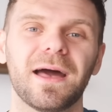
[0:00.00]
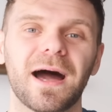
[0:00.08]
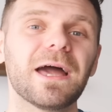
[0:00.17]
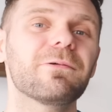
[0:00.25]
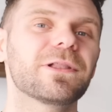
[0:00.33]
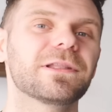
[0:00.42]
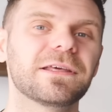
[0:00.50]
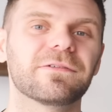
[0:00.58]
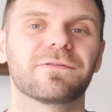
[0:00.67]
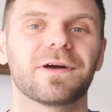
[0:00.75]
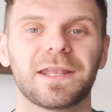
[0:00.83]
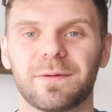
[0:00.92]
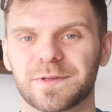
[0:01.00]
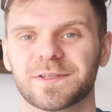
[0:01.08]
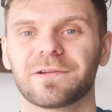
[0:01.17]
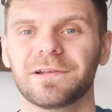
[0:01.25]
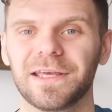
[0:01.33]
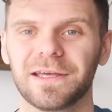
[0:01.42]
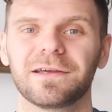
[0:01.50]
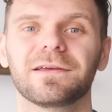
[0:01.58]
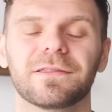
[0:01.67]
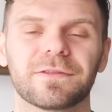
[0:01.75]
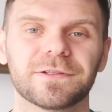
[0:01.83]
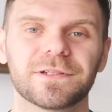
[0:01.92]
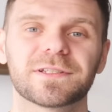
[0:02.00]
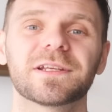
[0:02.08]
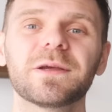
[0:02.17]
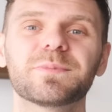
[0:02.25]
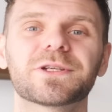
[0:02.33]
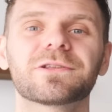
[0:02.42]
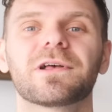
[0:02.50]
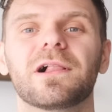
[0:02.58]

I will leave an Amazon link in the description